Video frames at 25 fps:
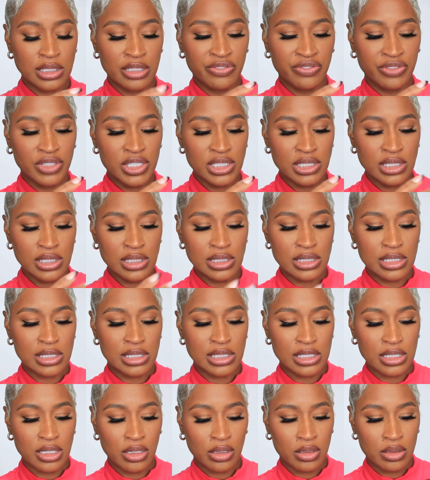If this is
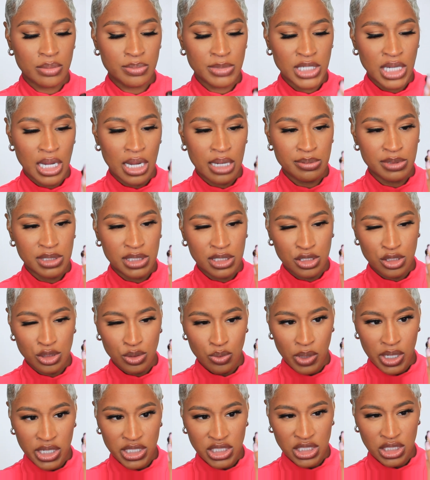a serum type
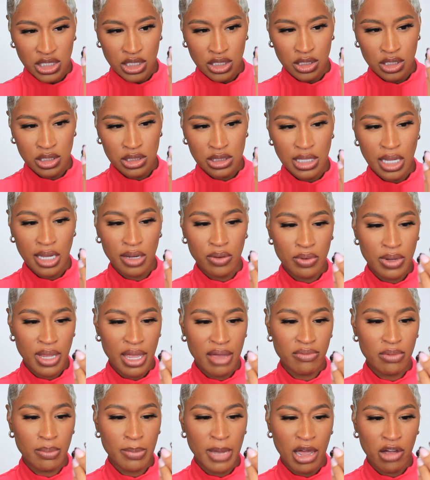situation, it looks like
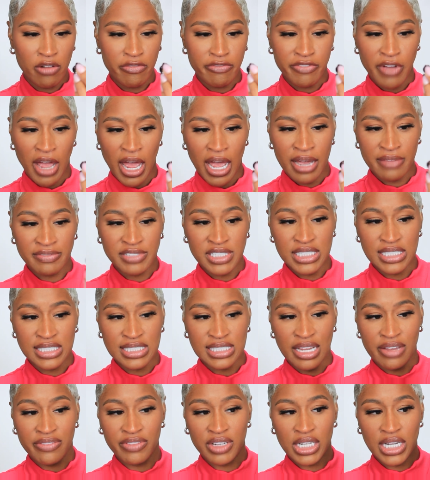we have about five to
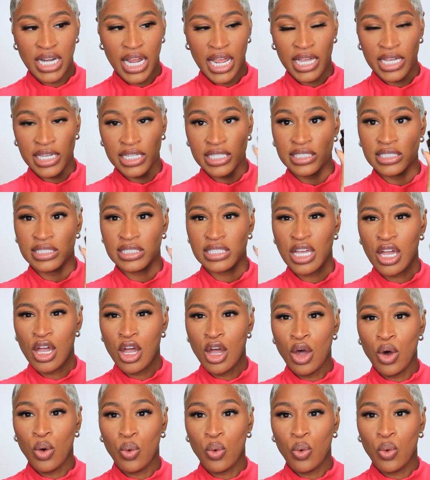seven days